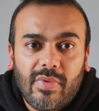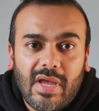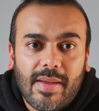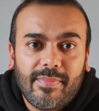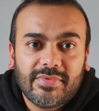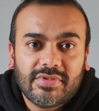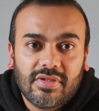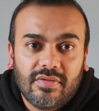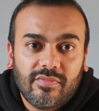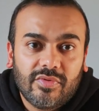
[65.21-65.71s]

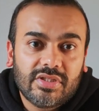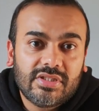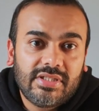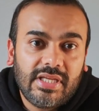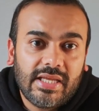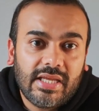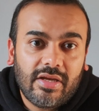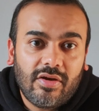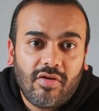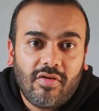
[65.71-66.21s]
Amazon was
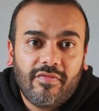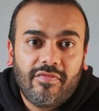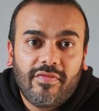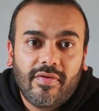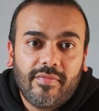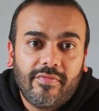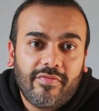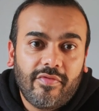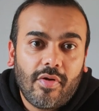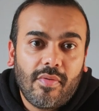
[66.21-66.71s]
taking
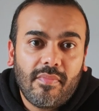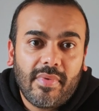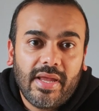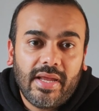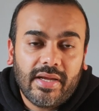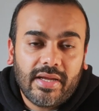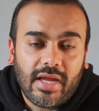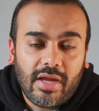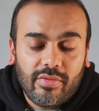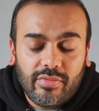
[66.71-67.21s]
off from
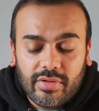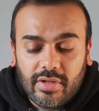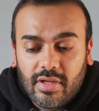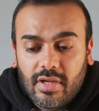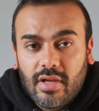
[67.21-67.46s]
my account.